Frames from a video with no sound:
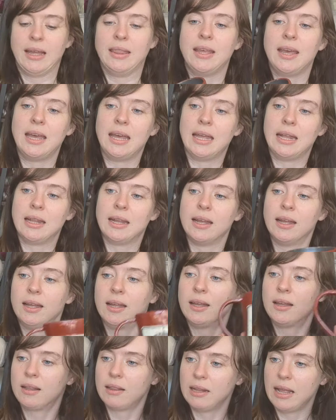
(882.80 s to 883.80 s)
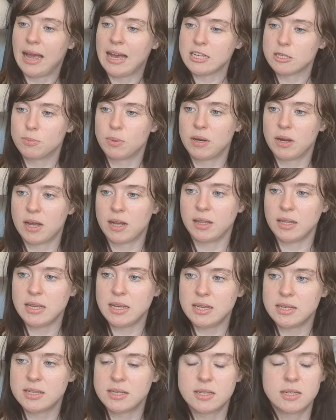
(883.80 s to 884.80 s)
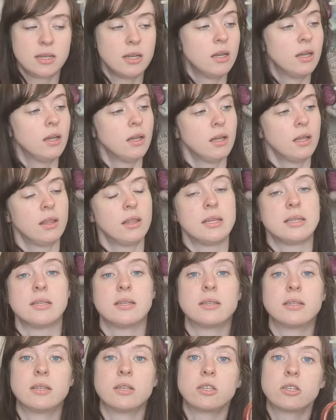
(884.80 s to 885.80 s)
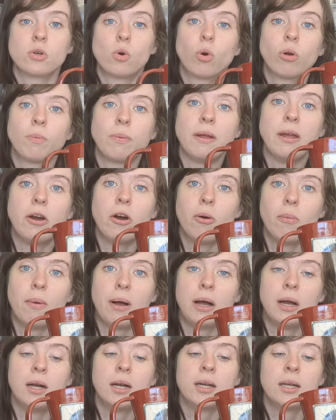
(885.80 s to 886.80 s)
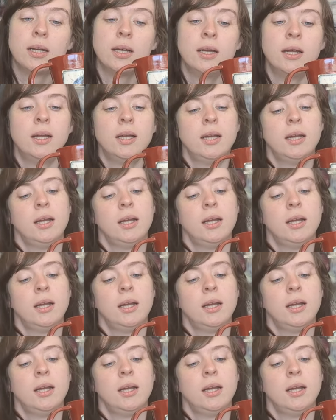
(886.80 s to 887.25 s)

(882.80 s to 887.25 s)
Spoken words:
And then last but not least, this is the Scorpio mug.